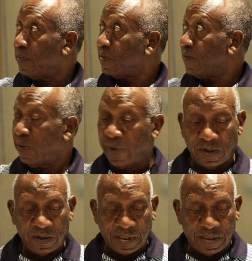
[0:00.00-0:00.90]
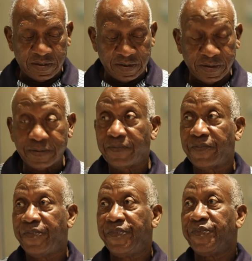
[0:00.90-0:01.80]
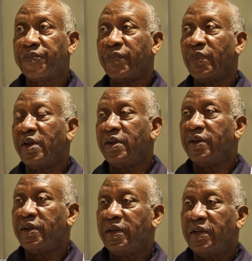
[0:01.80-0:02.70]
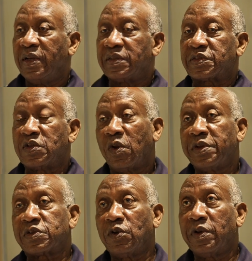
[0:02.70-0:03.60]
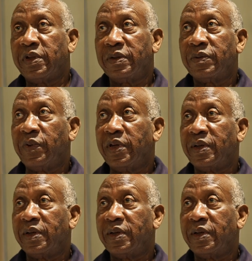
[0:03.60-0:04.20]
upon in Malawi. About 3 months, I couldn't walk, and so I